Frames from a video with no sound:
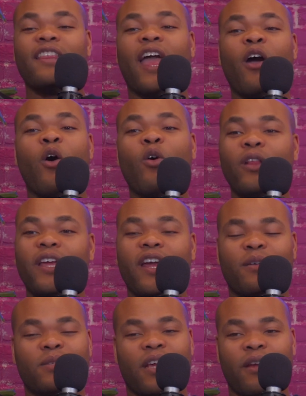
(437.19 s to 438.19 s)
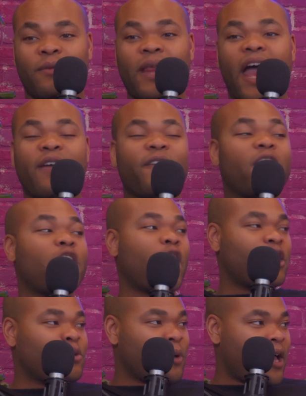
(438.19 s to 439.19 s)
They only get upset if it
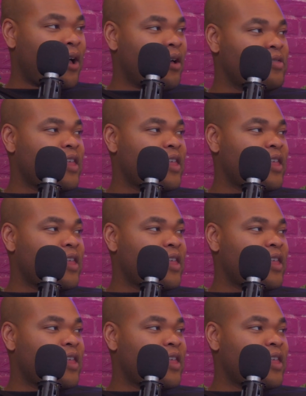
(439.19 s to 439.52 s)
does well.